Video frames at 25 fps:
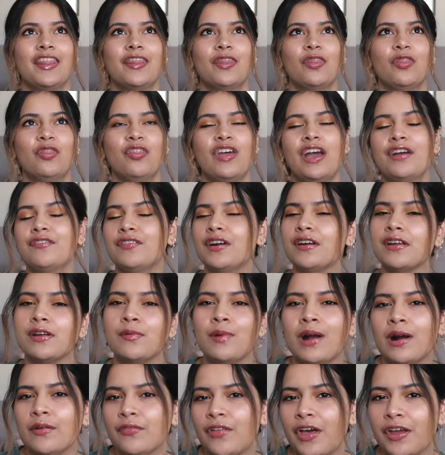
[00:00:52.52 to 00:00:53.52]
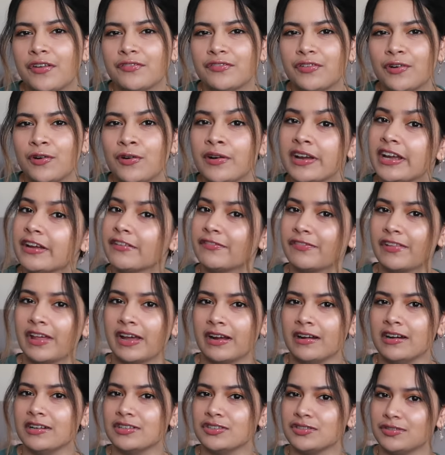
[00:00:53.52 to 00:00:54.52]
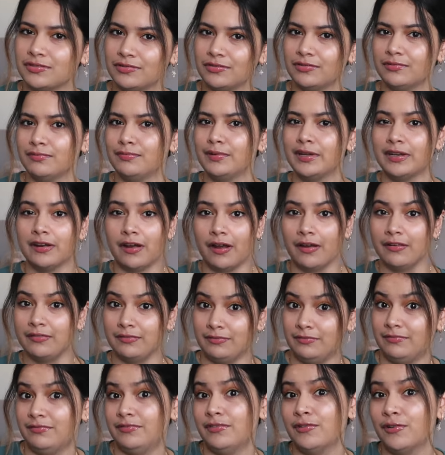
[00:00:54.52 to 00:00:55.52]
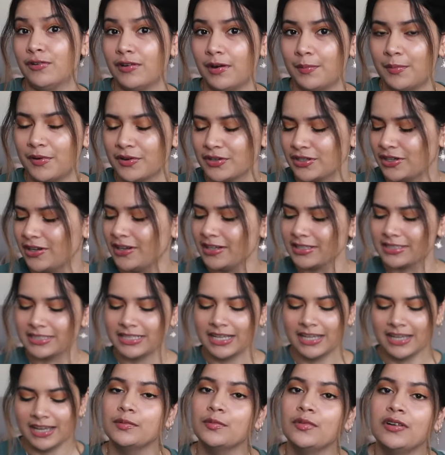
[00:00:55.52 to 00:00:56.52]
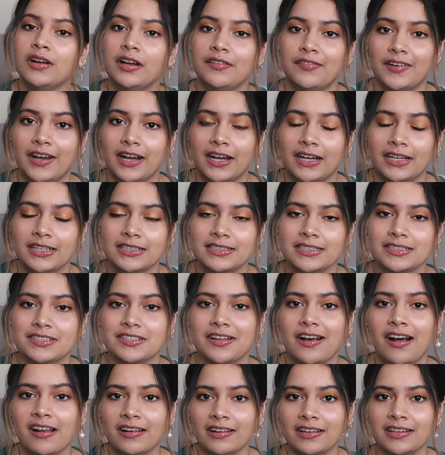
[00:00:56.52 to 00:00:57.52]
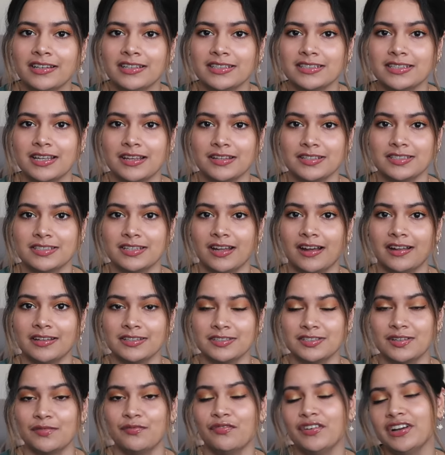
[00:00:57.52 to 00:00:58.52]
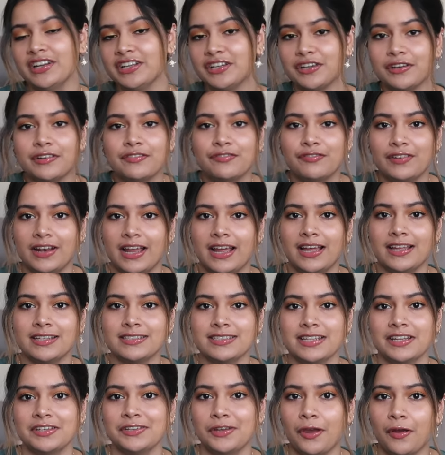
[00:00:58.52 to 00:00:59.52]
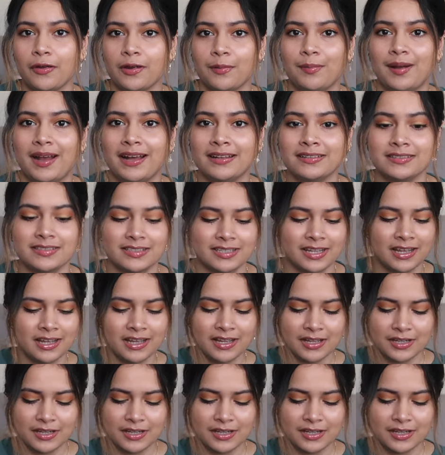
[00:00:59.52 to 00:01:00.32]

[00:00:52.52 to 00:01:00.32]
they're very well known for, if they are to be known for a product. From what I've heard, TALA has done some really good flares and yoga pants.